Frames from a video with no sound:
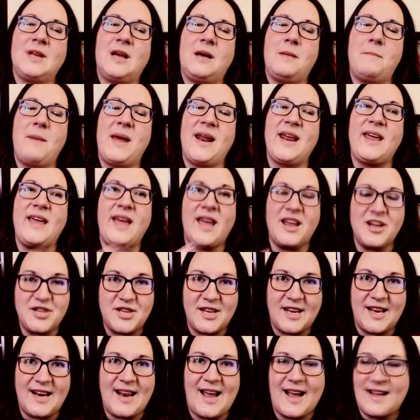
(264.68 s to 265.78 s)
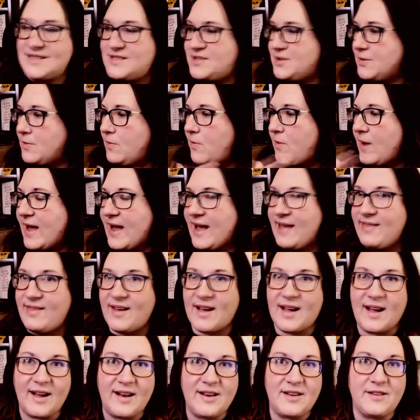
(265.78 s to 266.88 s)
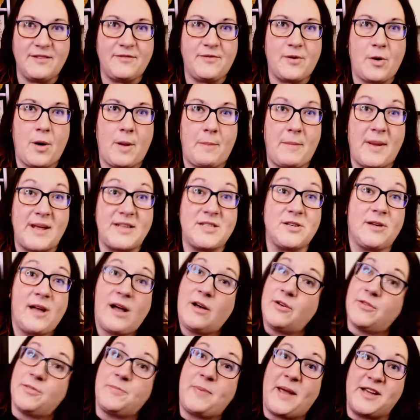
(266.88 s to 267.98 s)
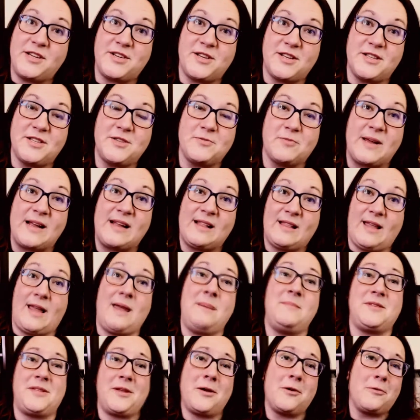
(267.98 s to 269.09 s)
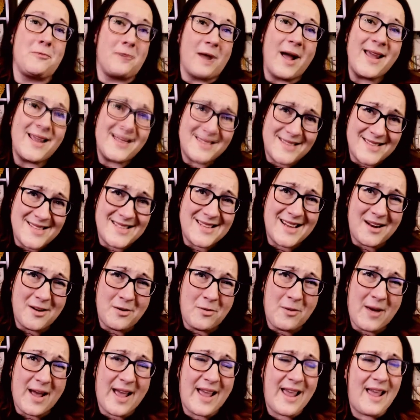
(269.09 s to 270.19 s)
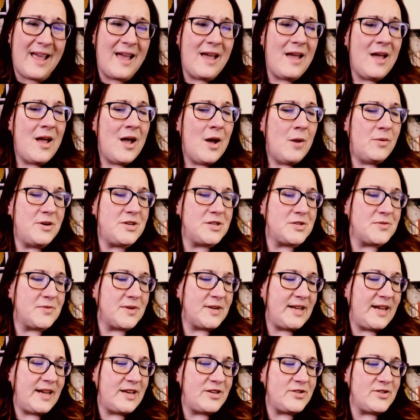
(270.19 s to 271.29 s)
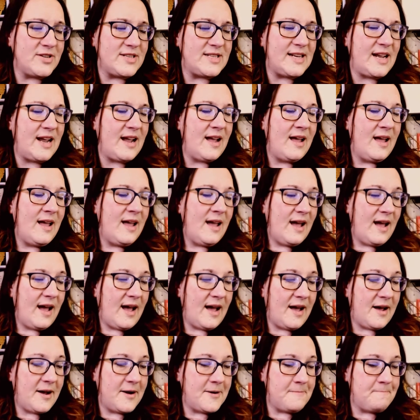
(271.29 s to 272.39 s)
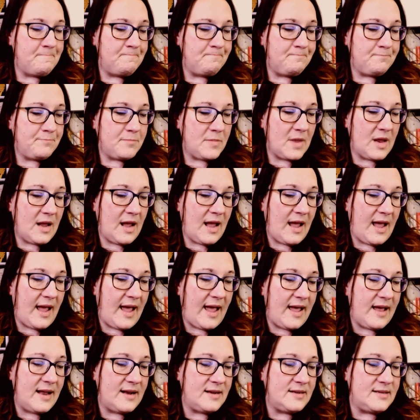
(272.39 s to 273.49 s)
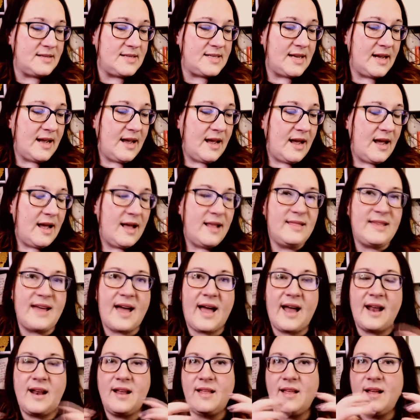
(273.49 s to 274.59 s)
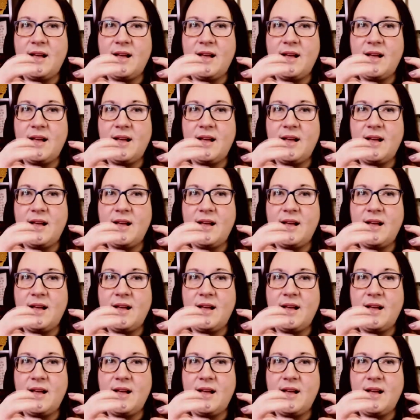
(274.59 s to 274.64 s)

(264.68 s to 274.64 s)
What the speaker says: medication as the way that kind of mental health patients reclaimed their rights in a way, which is really interesting. And that